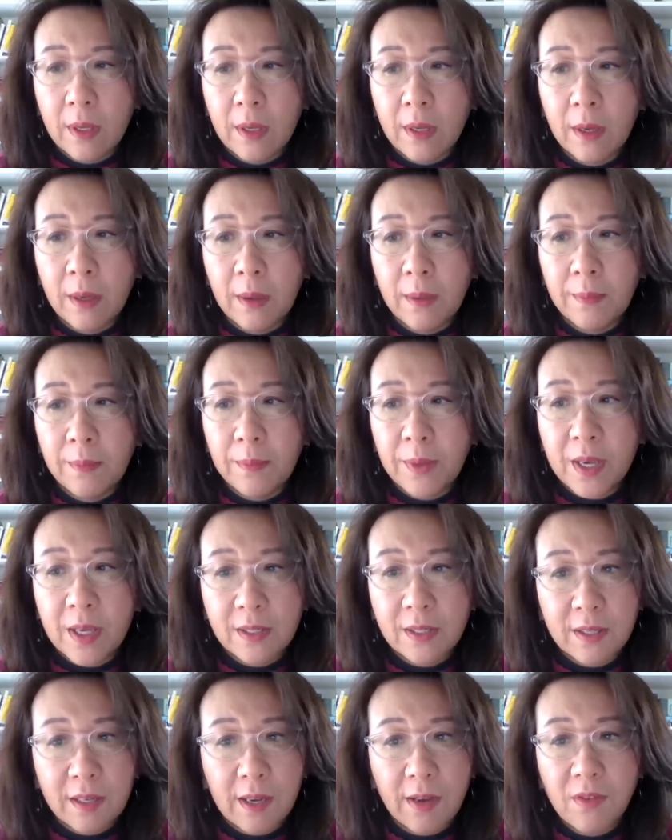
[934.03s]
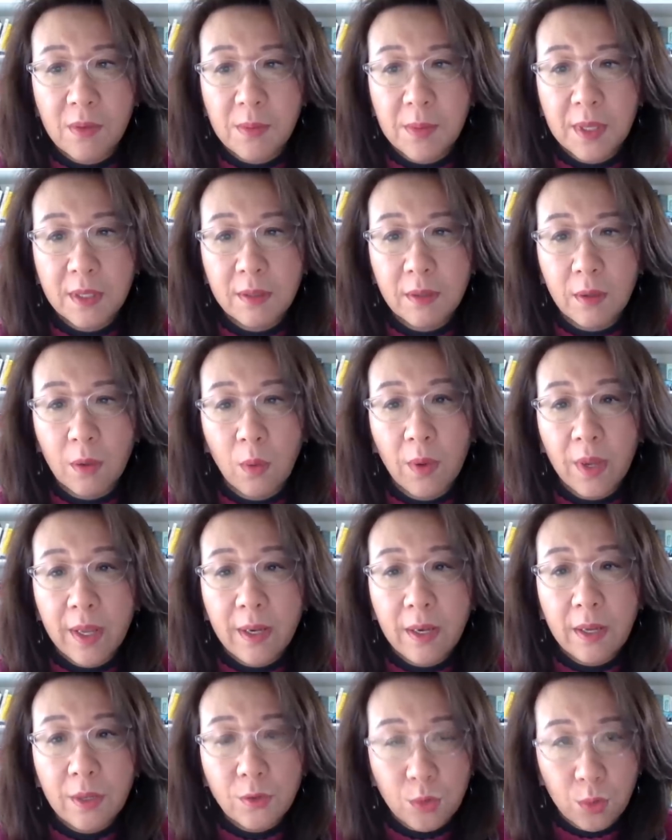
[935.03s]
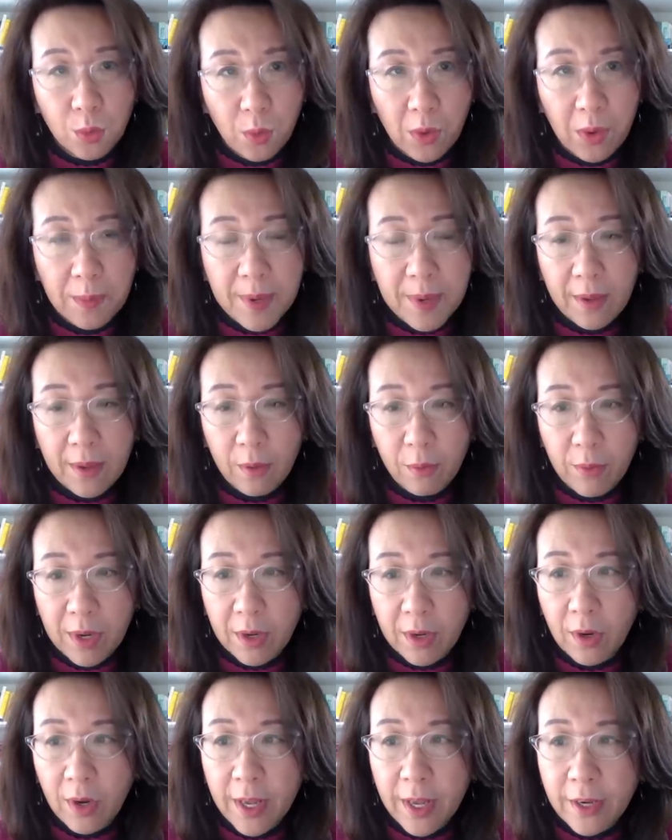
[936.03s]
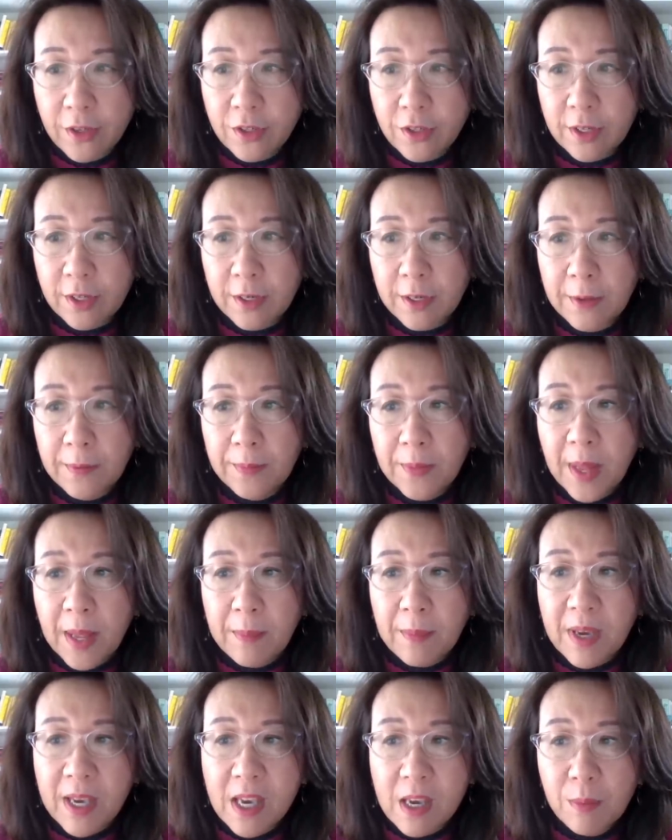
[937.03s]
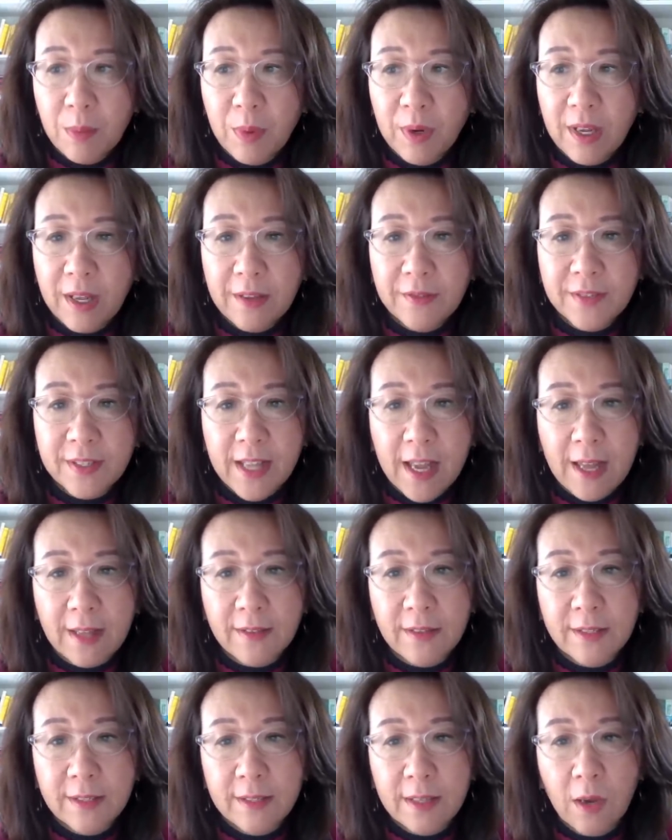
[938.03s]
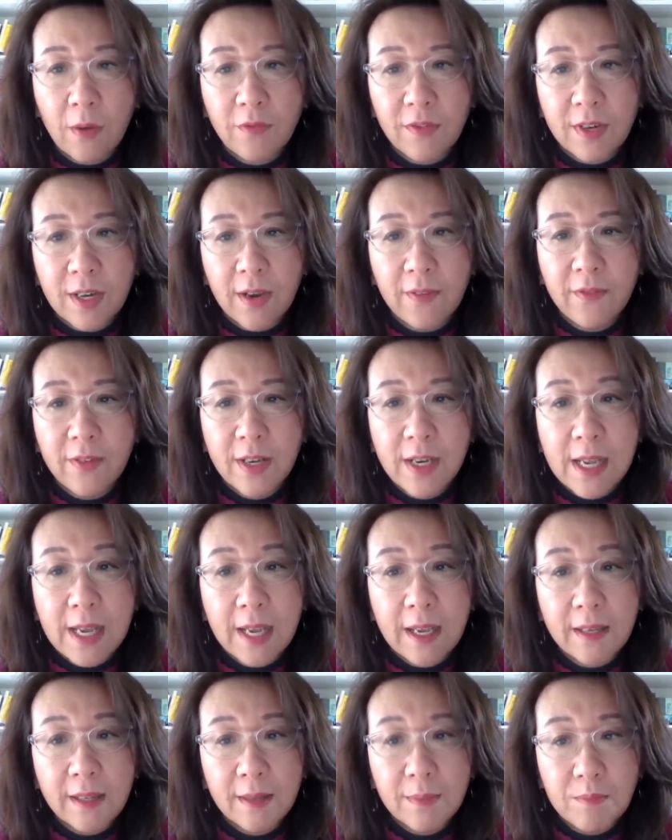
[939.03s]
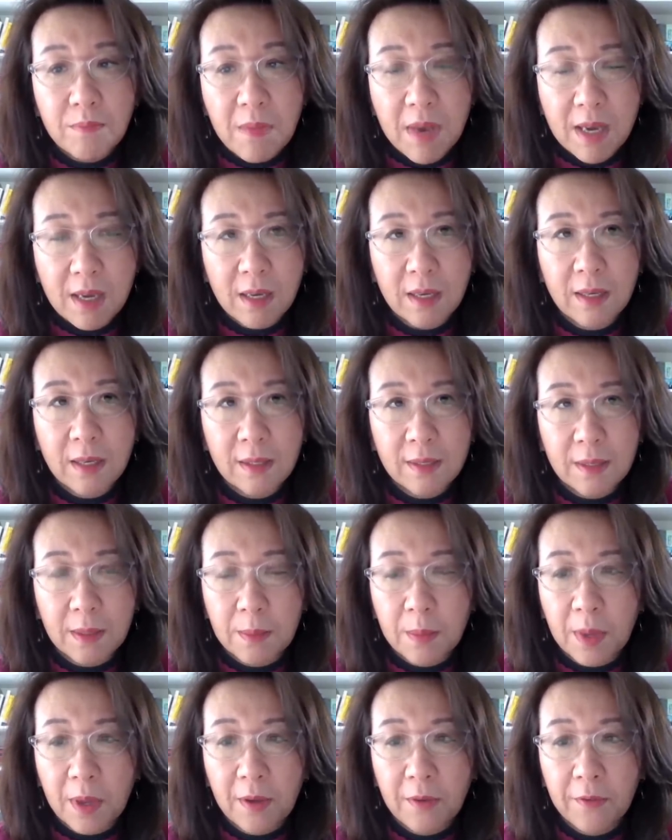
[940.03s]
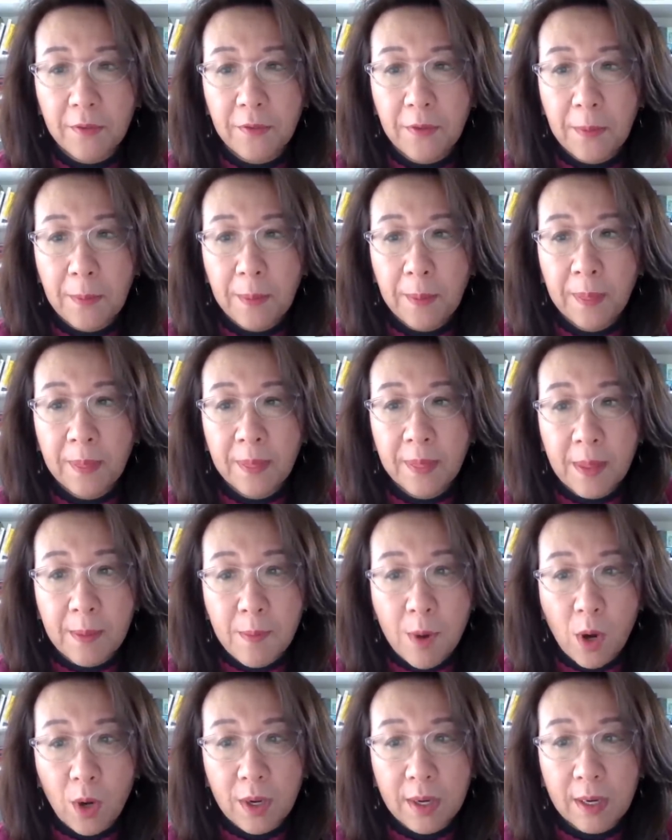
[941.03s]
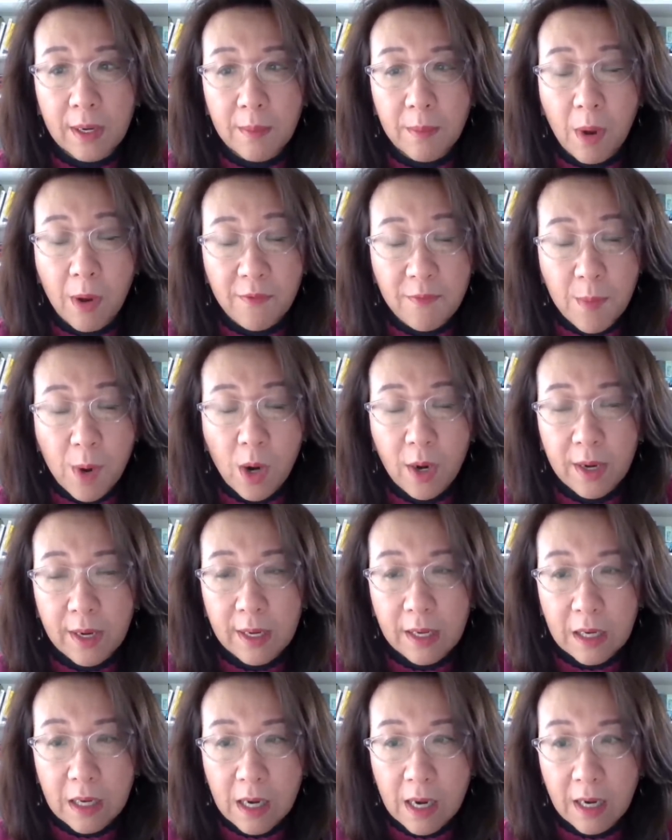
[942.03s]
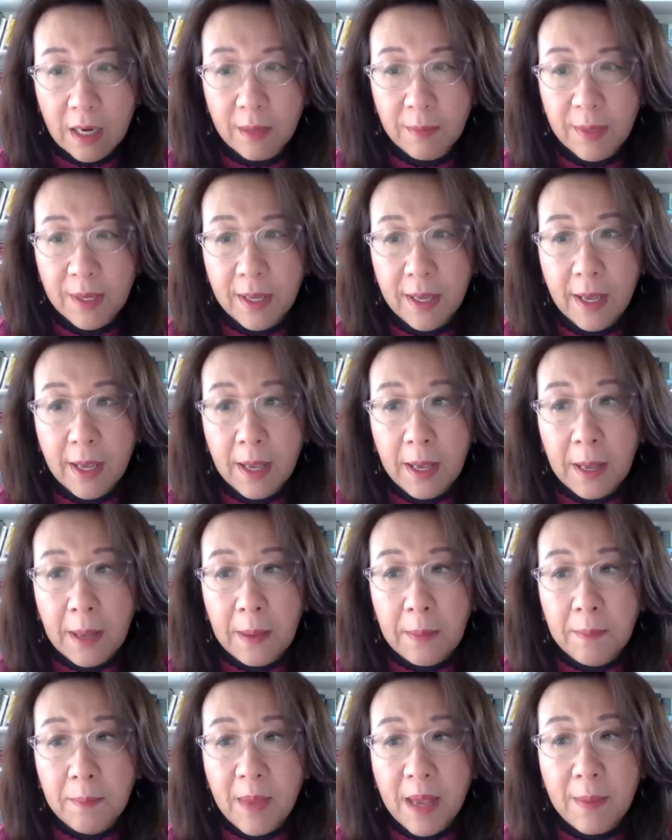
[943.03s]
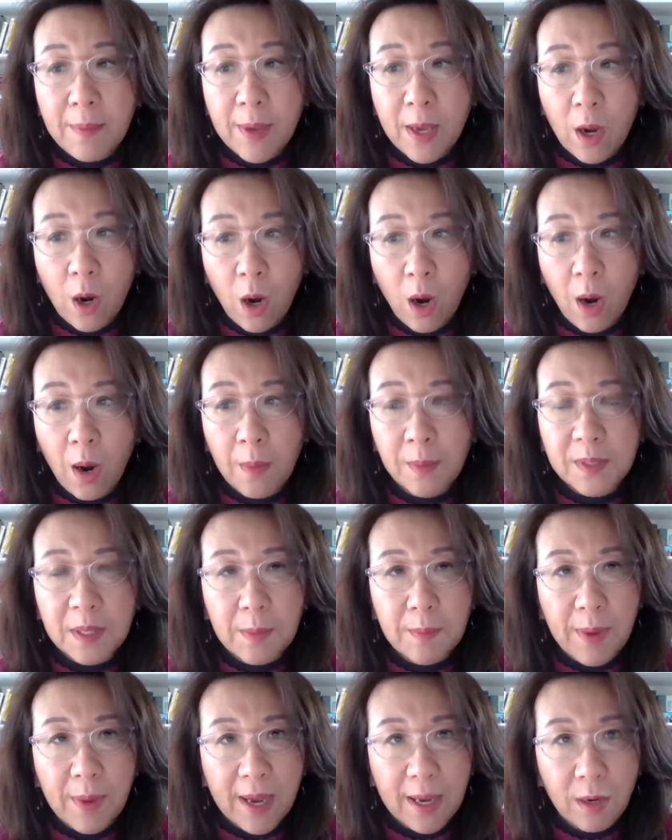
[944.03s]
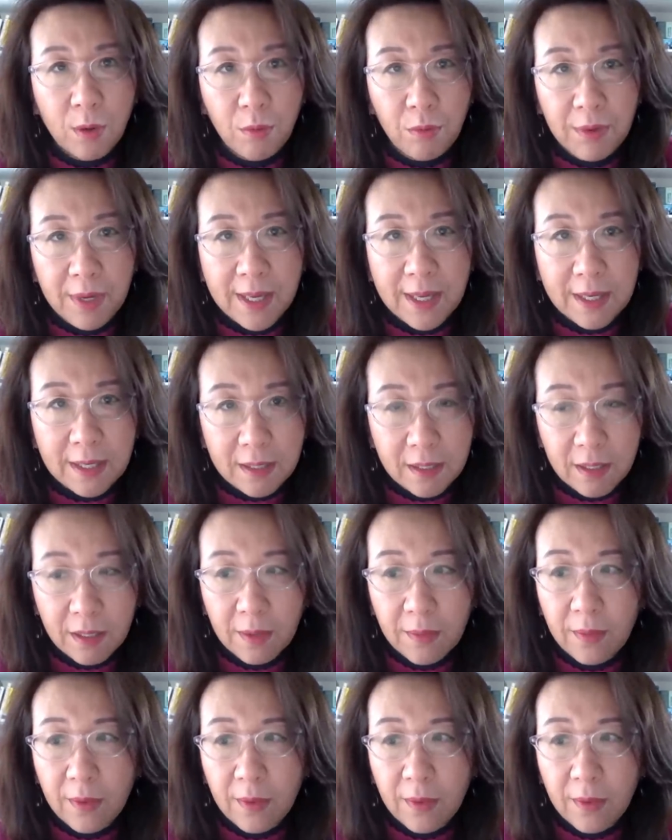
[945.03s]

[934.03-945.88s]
um, because the government only needs to worry about regulation. But he believes that the self-governing mechanism of the market, of market economy may be harmed by greed.